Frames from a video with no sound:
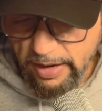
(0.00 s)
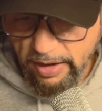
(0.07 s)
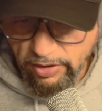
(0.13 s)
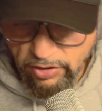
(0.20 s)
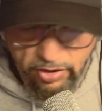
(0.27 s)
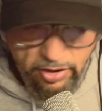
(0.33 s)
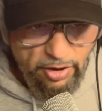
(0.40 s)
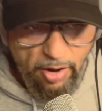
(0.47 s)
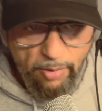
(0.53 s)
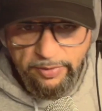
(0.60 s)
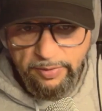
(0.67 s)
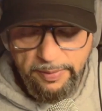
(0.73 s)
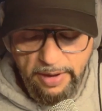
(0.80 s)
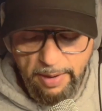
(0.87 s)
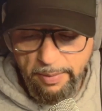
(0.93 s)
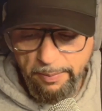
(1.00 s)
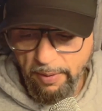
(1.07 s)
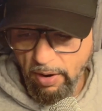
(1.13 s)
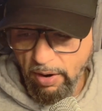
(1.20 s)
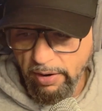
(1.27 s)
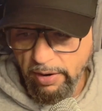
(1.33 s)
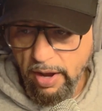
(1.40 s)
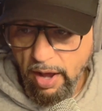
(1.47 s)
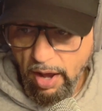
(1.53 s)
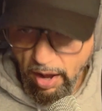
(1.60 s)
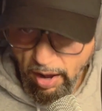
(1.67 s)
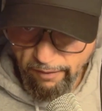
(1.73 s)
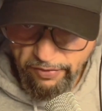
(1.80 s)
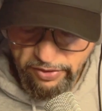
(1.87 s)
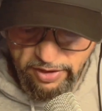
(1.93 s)
You can always become a part
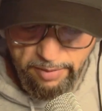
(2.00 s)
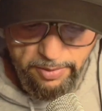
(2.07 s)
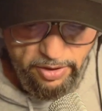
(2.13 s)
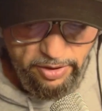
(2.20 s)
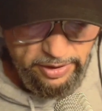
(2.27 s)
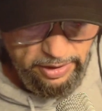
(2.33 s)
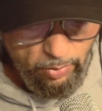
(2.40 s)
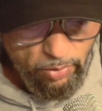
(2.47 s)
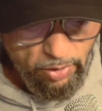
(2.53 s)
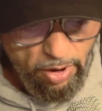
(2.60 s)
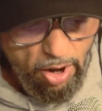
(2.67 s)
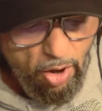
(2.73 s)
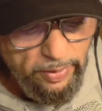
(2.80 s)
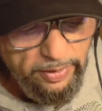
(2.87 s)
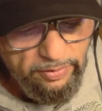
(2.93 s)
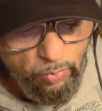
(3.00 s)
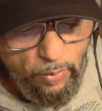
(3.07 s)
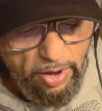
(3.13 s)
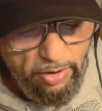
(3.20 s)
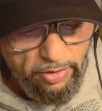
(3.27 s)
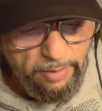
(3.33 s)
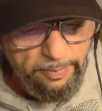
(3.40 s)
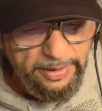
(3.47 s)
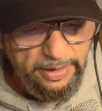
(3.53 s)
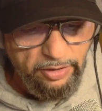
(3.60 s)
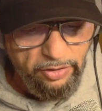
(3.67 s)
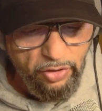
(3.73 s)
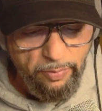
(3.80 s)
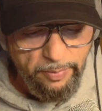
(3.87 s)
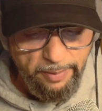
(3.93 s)
of the community. We're always
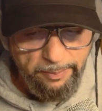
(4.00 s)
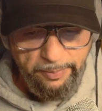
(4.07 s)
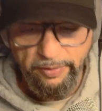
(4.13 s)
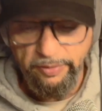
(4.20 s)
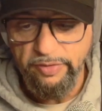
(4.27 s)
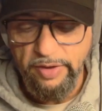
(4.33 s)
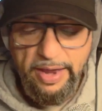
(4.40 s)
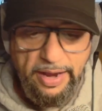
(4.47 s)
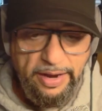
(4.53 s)
welcoming new members.